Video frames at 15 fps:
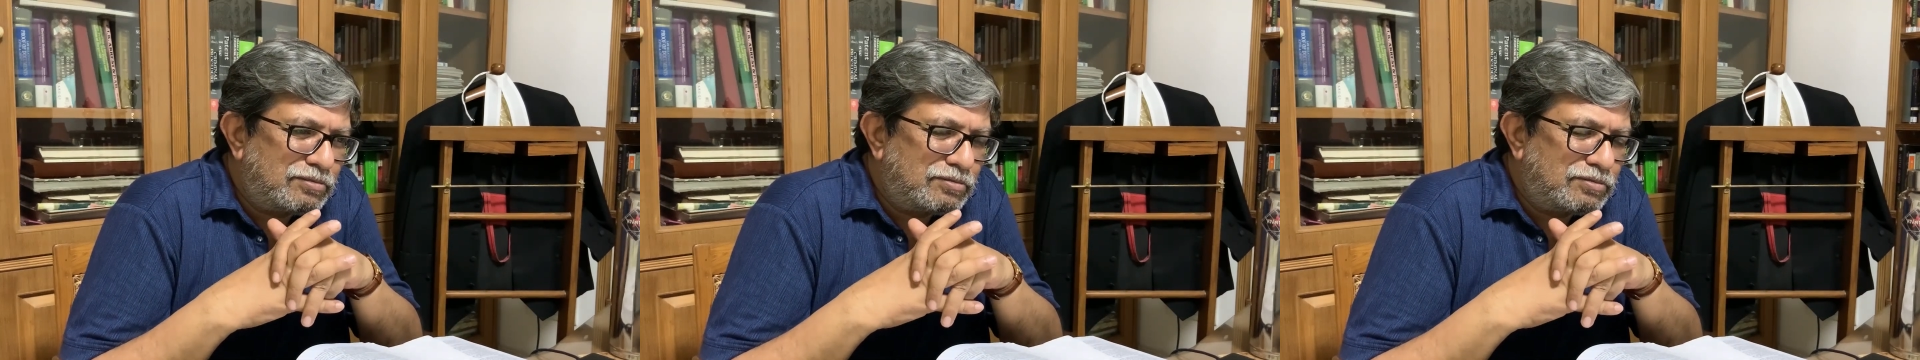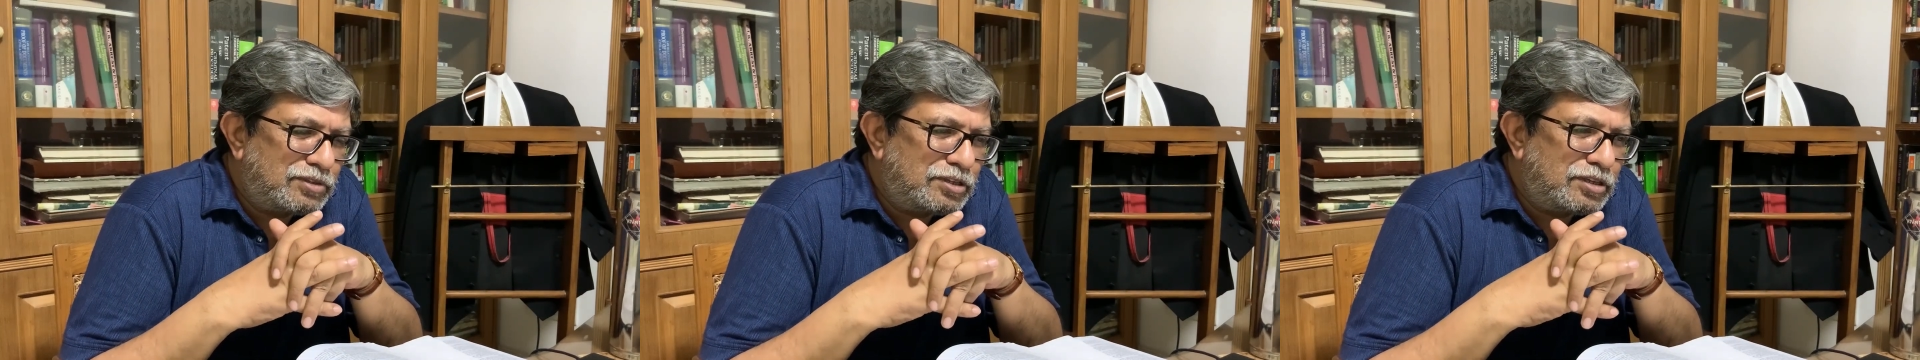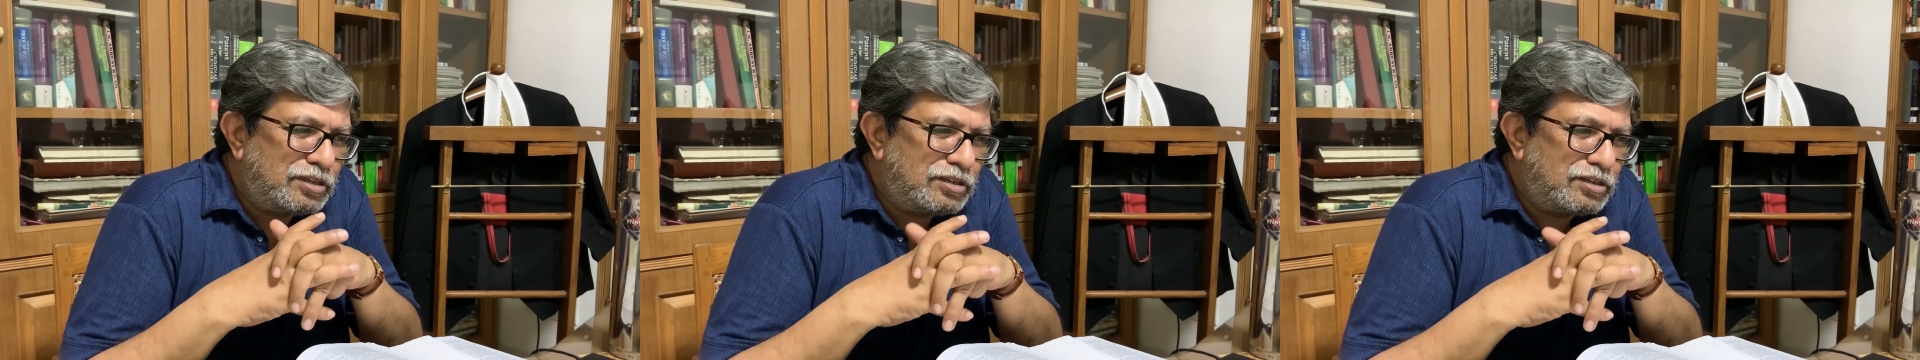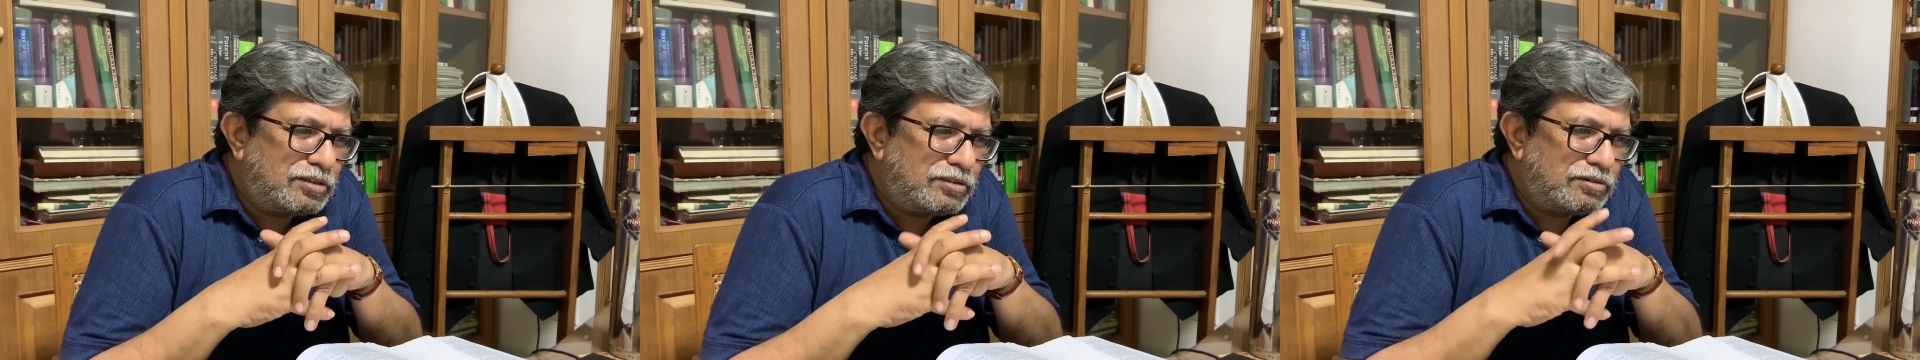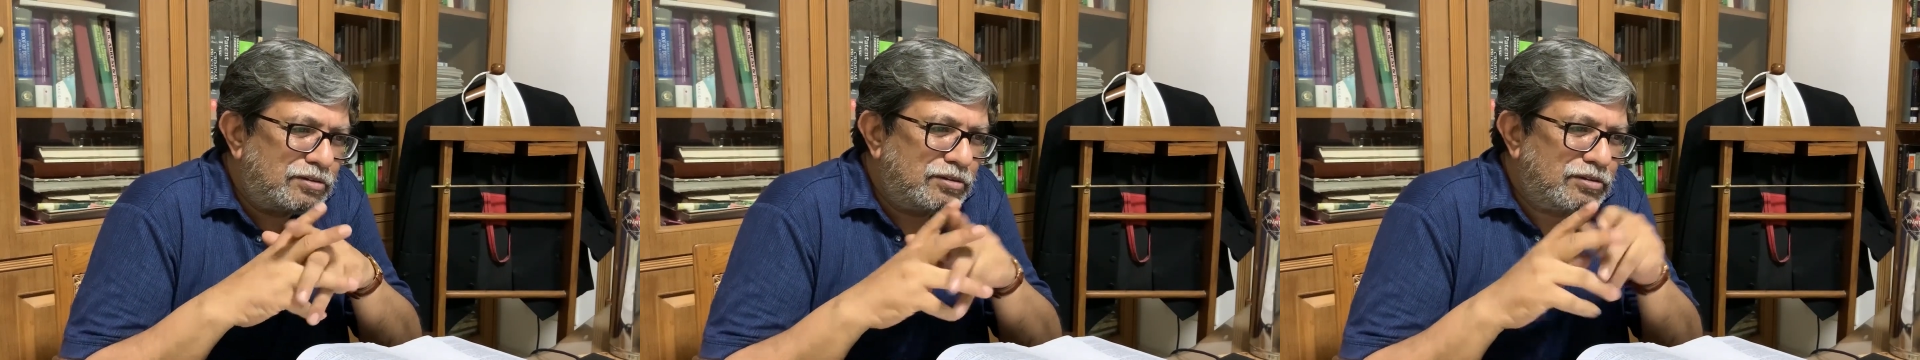the
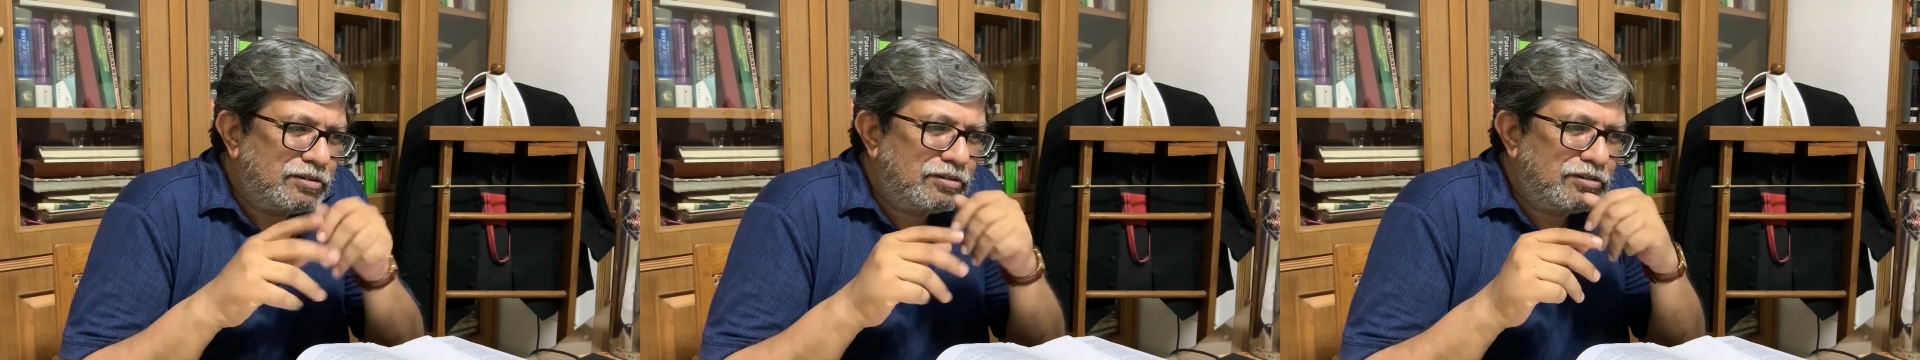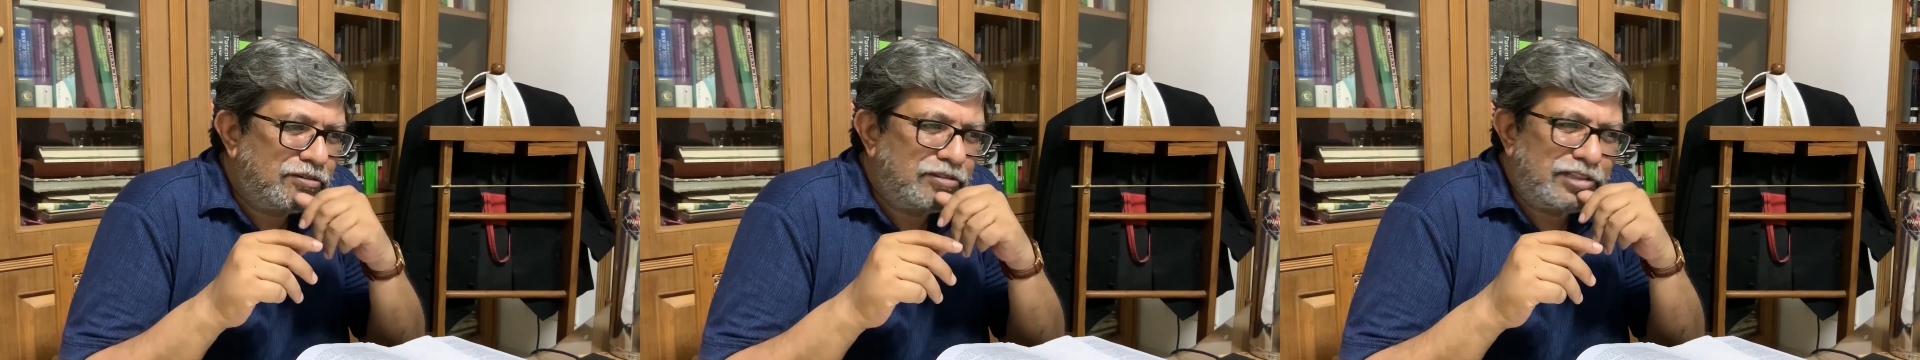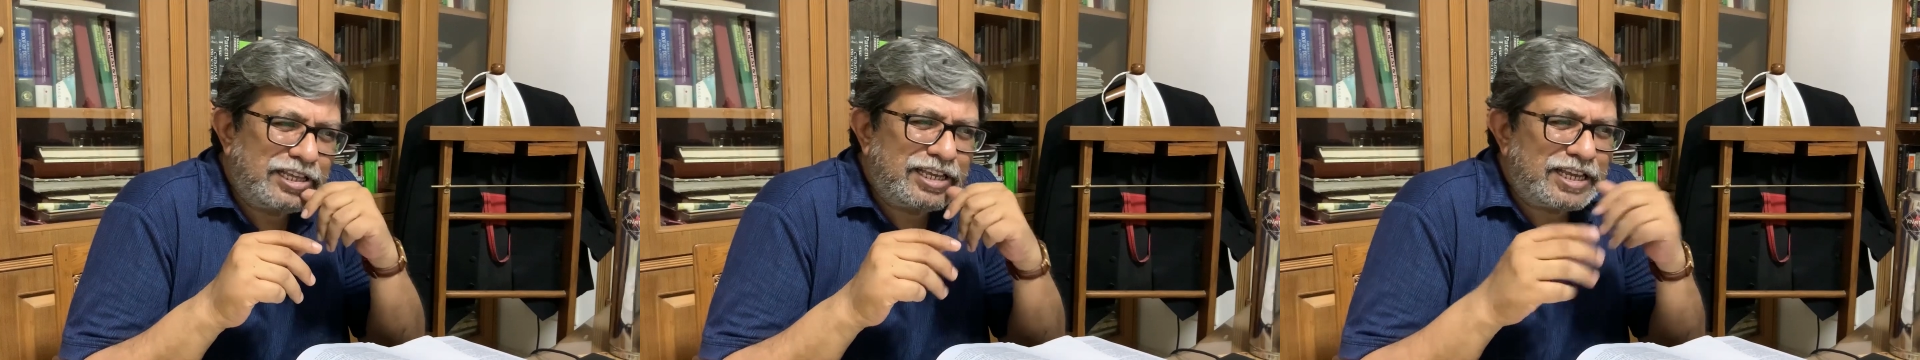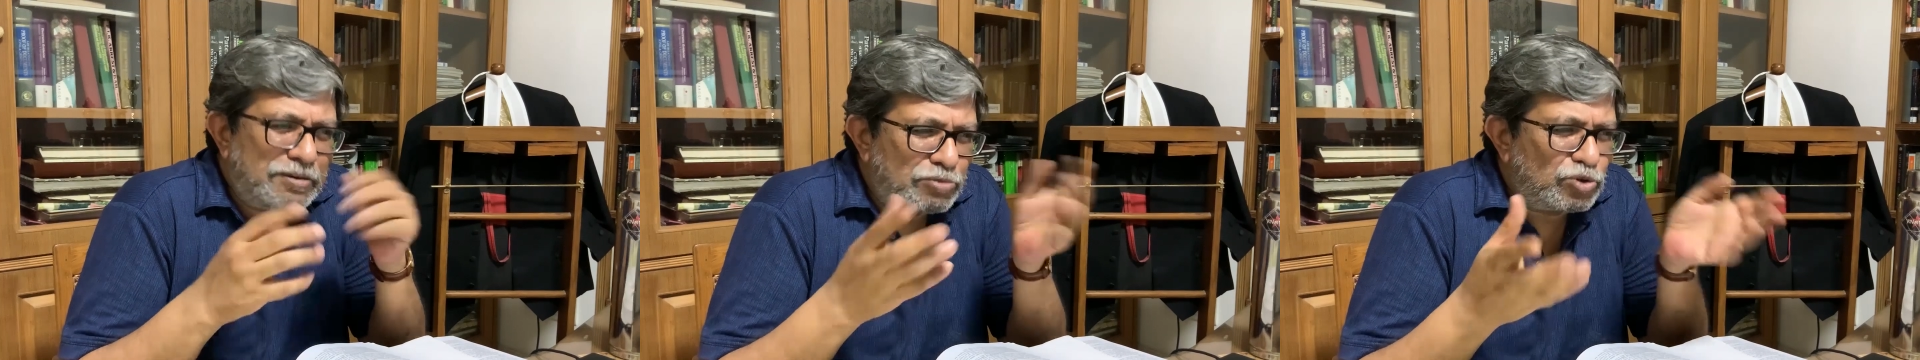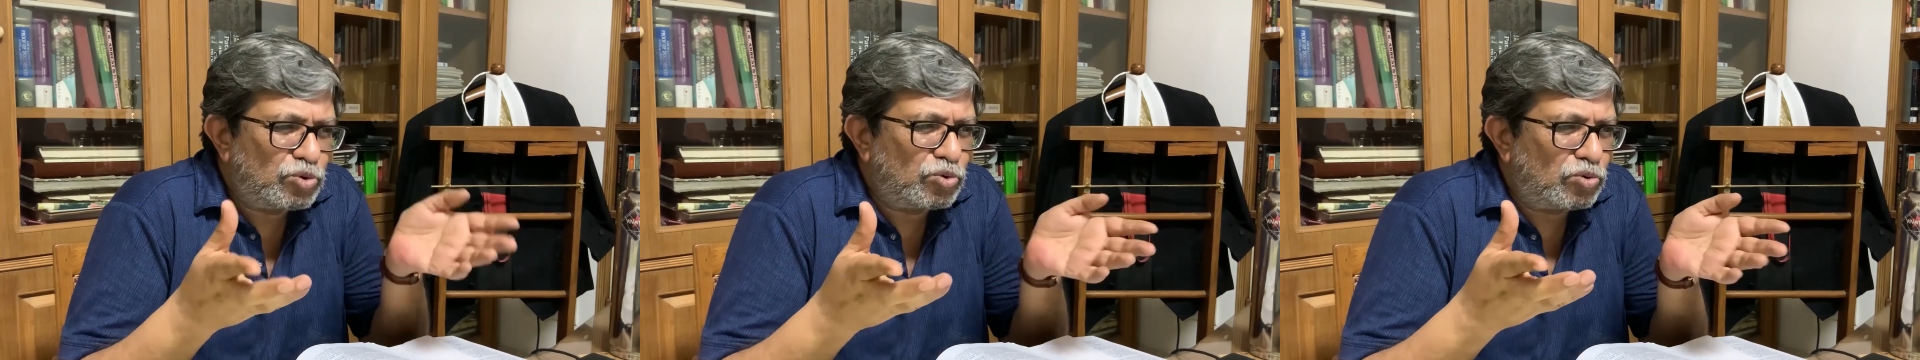they came
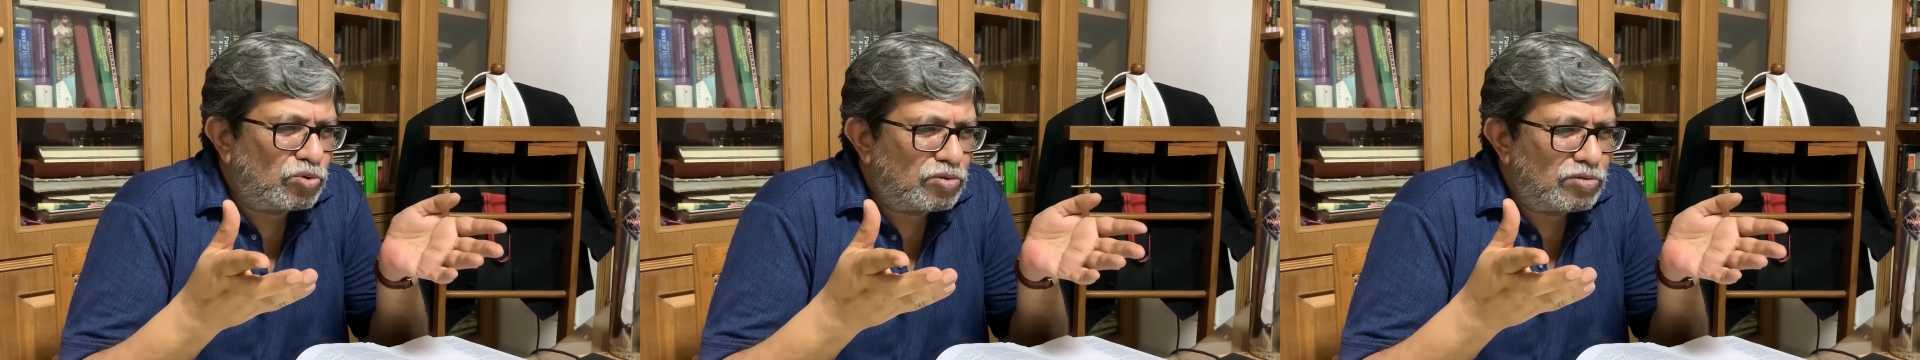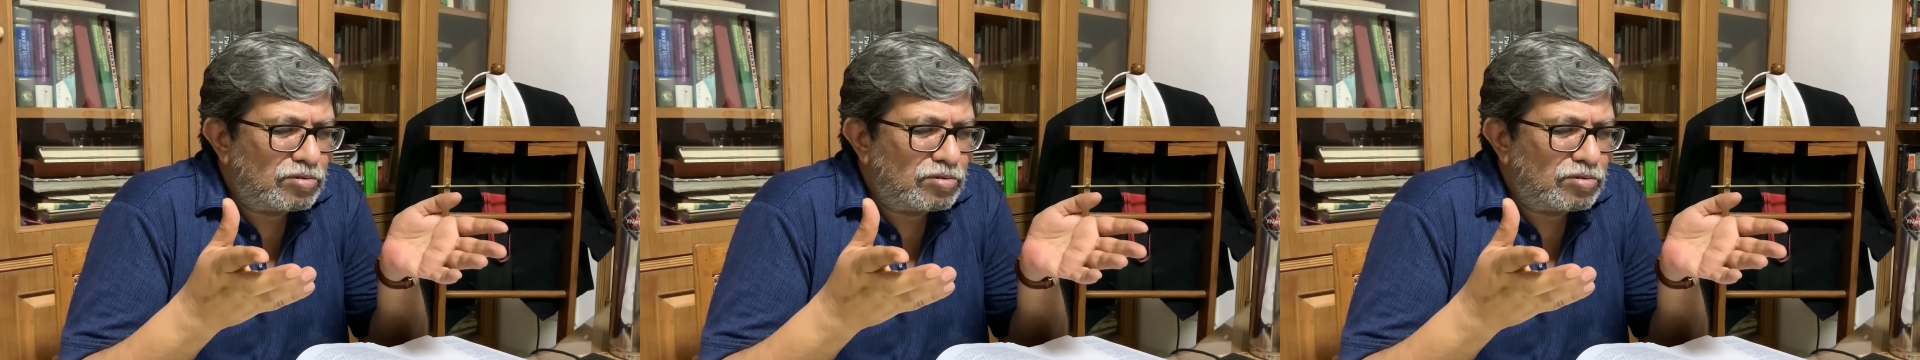to know